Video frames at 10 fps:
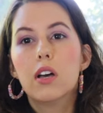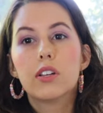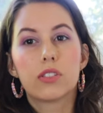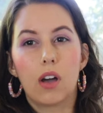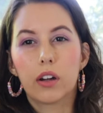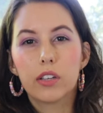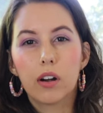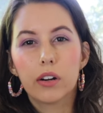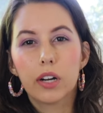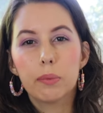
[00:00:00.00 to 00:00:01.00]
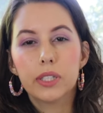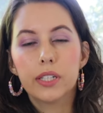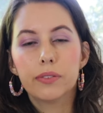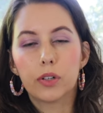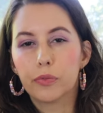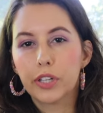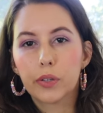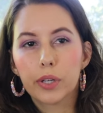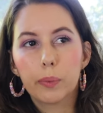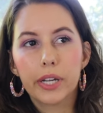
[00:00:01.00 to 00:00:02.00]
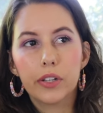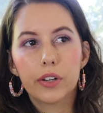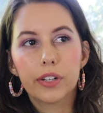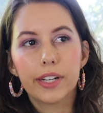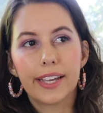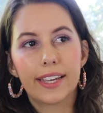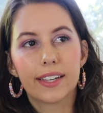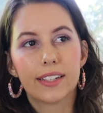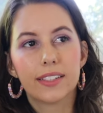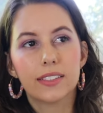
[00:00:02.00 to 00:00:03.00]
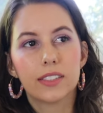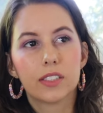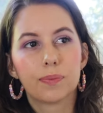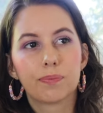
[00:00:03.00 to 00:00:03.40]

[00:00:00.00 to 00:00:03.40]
sock yarn, I believe, or fingering weight yarn, and